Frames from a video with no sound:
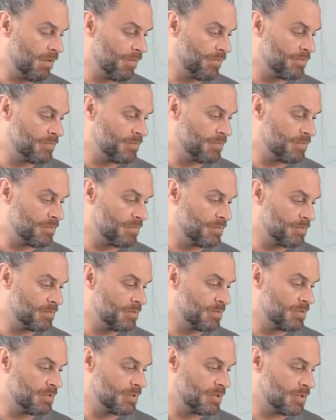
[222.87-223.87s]

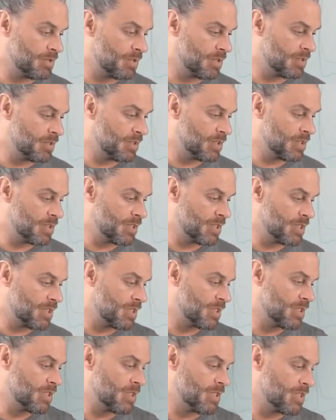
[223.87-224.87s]
(no one is talking)